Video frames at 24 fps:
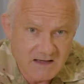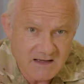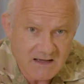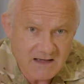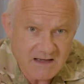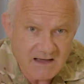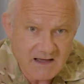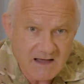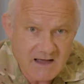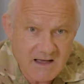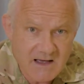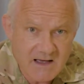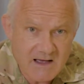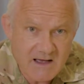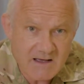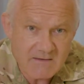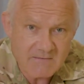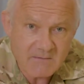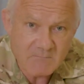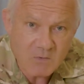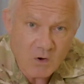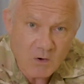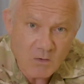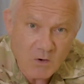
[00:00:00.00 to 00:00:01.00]

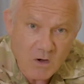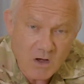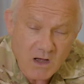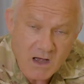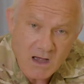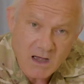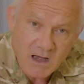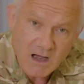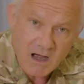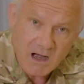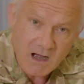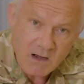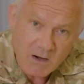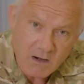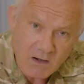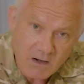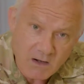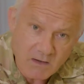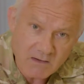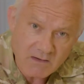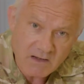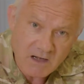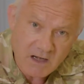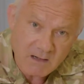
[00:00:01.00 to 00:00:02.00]
Our
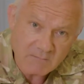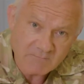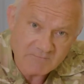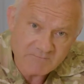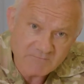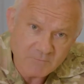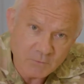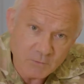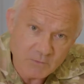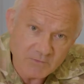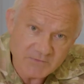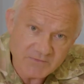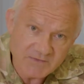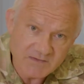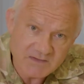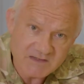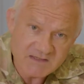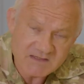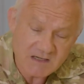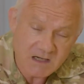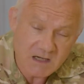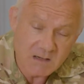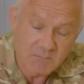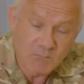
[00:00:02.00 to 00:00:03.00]
armed
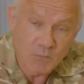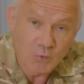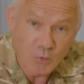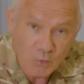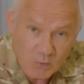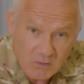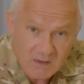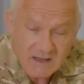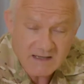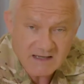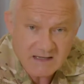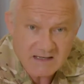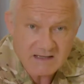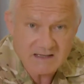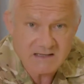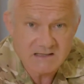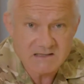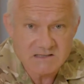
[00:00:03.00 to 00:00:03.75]
forces are more likely